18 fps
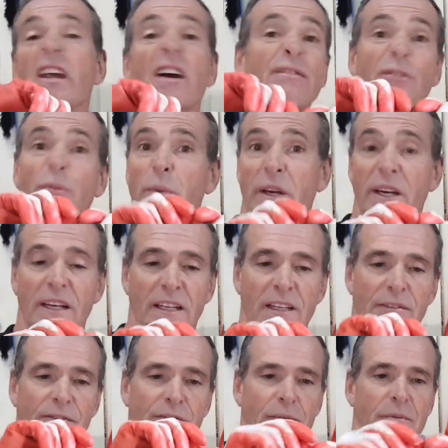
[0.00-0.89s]
You don't have to
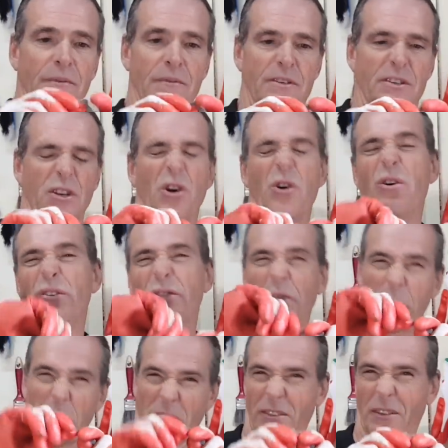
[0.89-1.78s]
wear gloves, it just
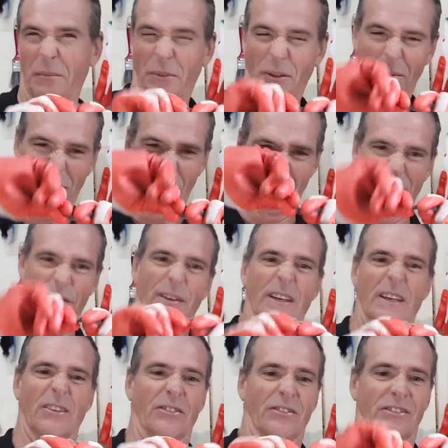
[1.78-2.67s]
hurts a bit sometimes on
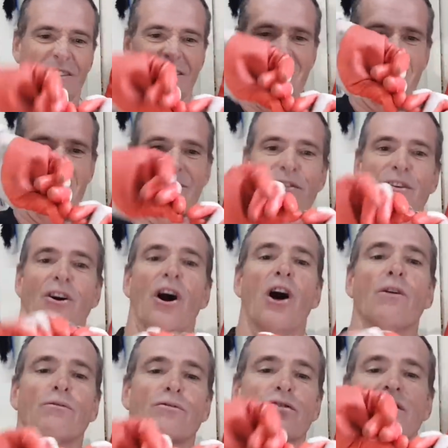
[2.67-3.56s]
your fingers. If
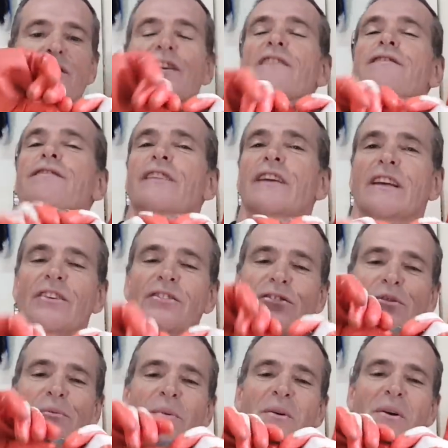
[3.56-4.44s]
you've got ultra tough
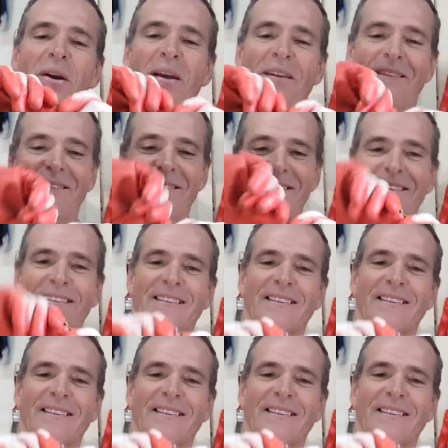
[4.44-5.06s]
fingers, you'll be right.